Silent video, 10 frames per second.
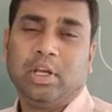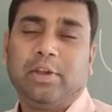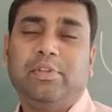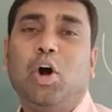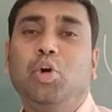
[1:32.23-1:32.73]

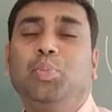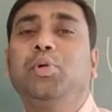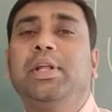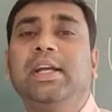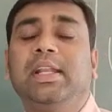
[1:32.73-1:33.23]
If the
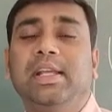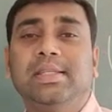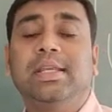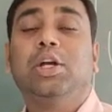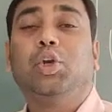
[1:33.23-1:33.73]
output
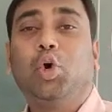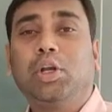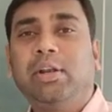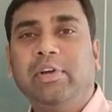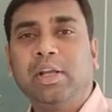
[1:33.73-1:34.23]
increase,
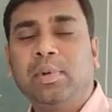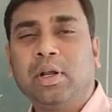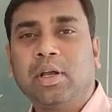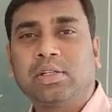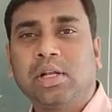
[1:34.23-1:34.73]
total variable
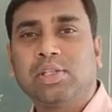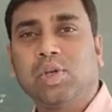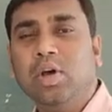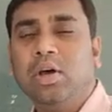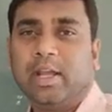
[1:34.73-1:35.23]
cost
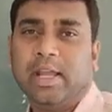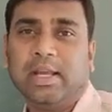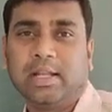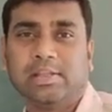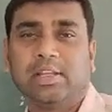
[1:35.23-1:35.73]
also
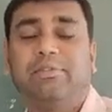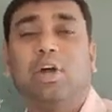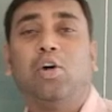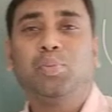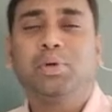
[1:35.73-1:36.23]
increase. If
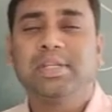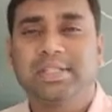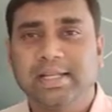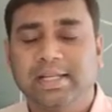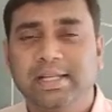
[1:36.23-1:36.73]
the output is
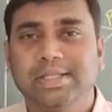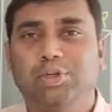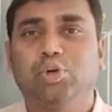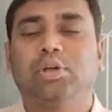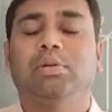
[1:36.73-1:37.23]
decrease,
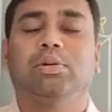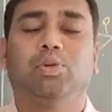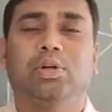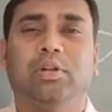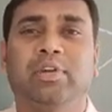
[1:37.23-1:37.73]

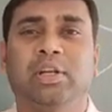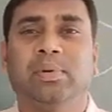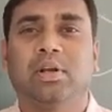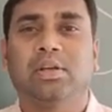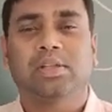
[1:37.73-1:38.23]
total
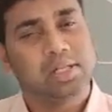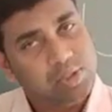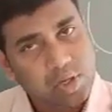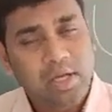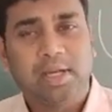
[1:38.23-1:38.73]
variable cost
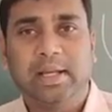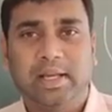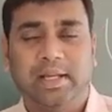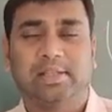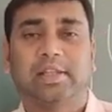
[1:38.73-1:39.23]
also
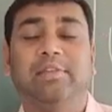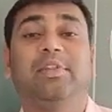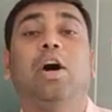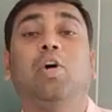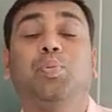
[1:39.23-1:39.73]
decrease. If
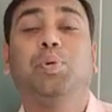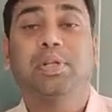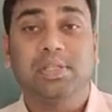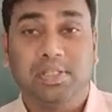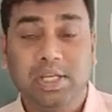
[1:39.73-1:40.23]
the output
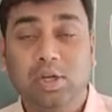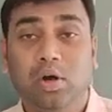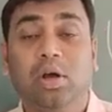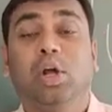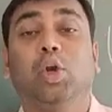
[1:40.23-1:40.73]
is
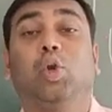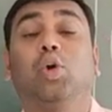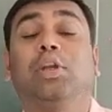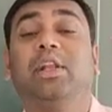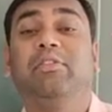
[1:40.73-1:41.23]
zero,
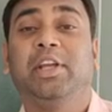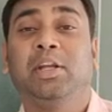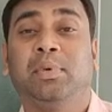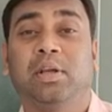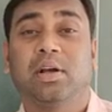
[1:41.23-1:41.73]
total
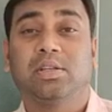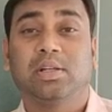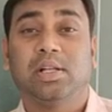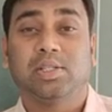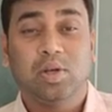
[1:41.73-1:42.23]
variable cost
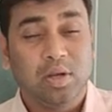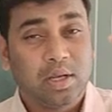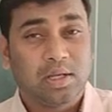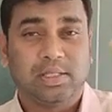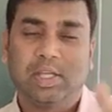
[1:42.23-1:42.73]

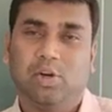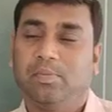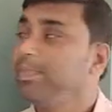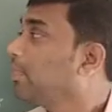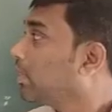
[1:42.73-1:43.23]
also
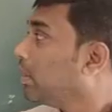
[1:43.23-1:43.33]
zero.